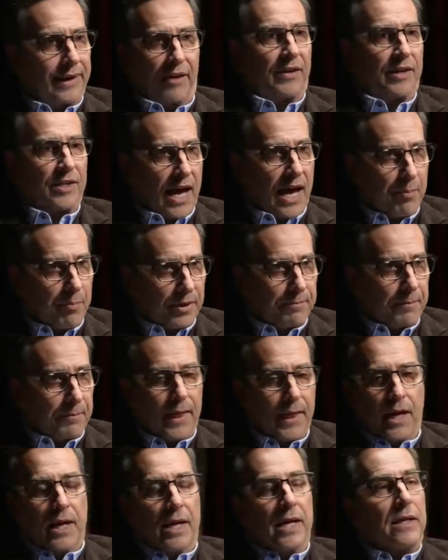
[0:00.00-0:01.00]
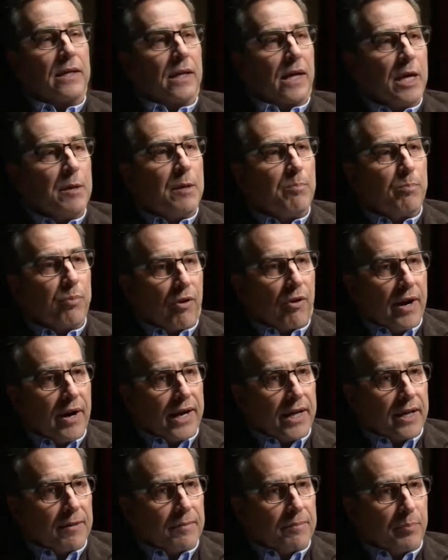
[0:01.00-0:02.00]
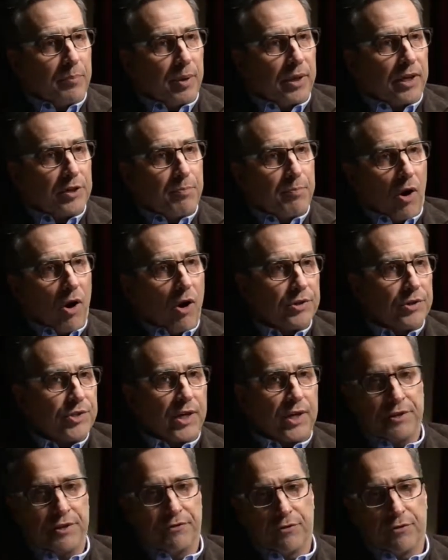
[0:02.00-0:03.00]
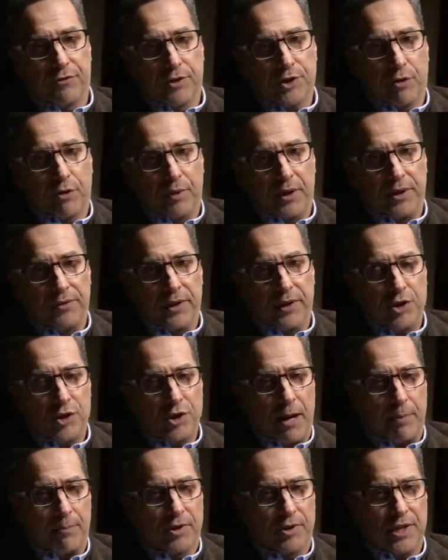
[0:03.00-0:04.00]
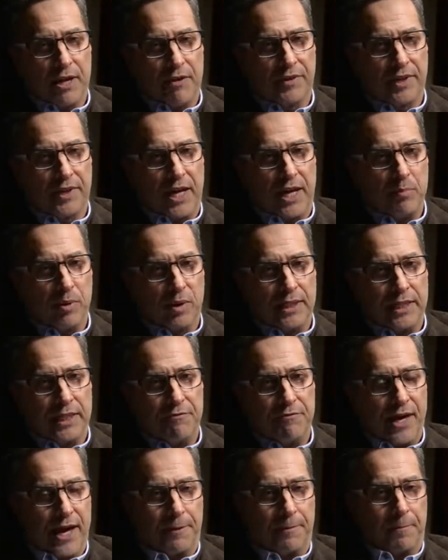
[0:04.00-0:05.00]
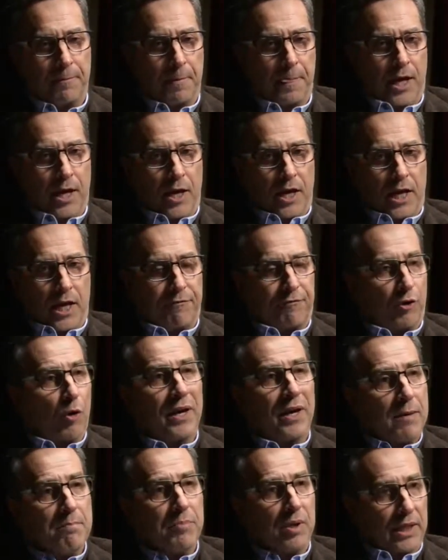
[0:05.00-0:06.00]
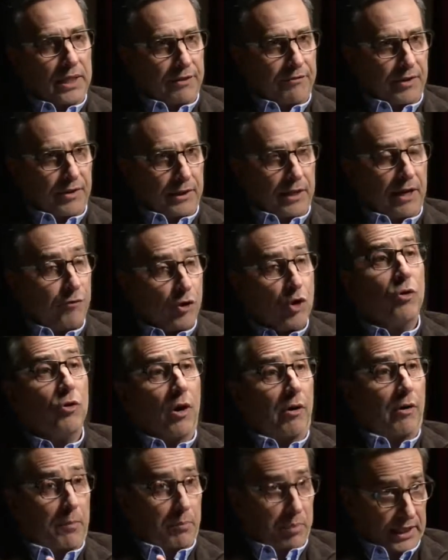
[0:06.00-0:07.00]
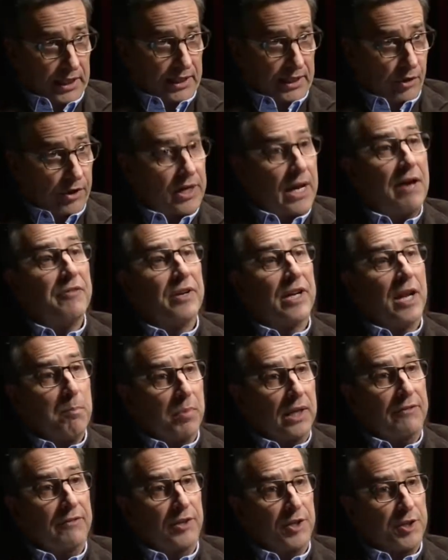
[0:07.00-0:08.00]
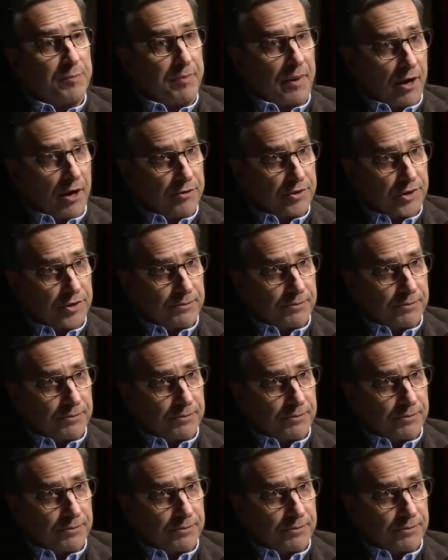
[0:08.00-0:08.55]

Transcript: Keep praying, because Paul says in 1 Corinthians chapter 7, I believe, that if you're an unbelieving, if you are a believer and have an unbelieving spouse,